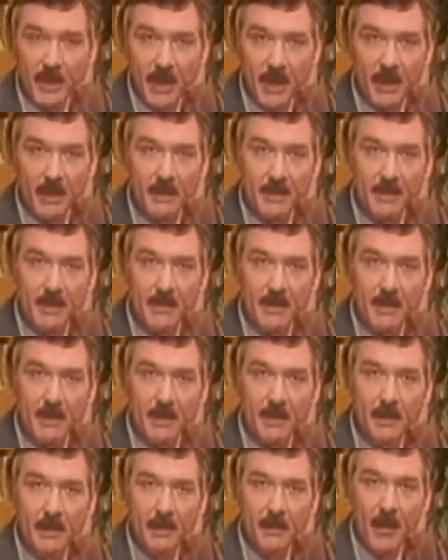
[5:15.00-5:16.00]
begins,
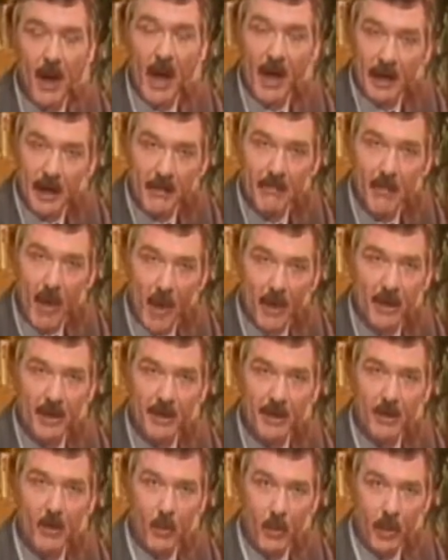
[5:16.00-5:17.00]
well, I can
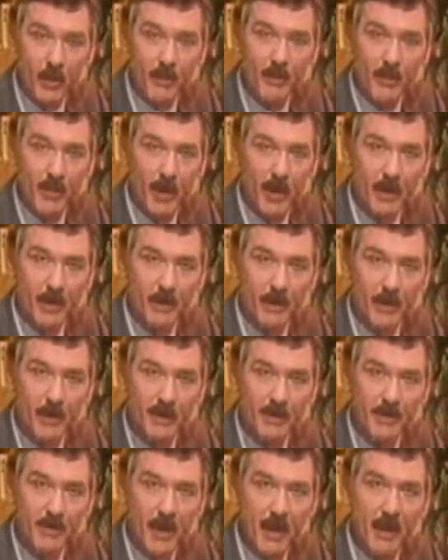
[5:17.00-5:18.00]
monitor work
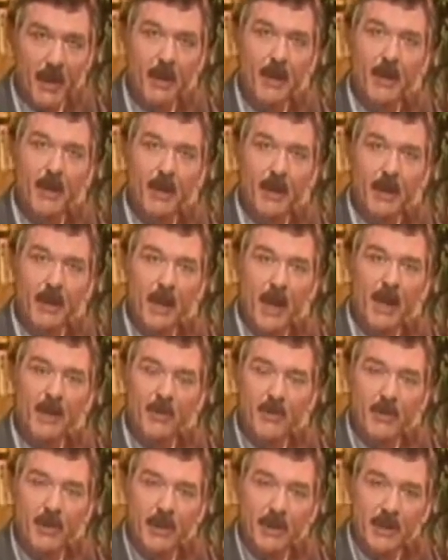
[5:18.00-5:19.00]
progress by
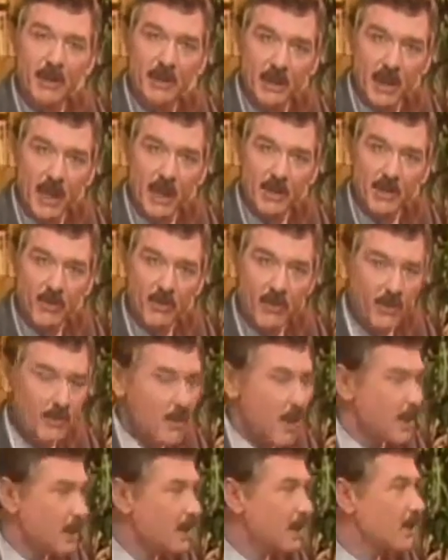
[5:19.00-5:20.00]
entering the days
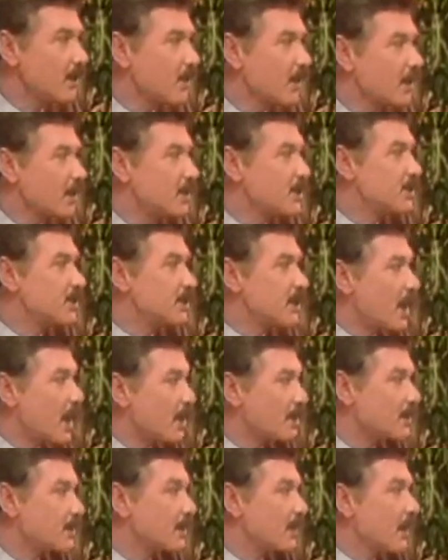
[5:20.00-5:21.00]
remaining on each
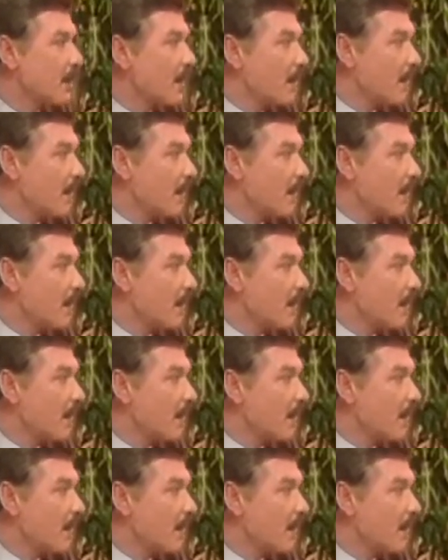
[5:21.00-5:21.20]
task,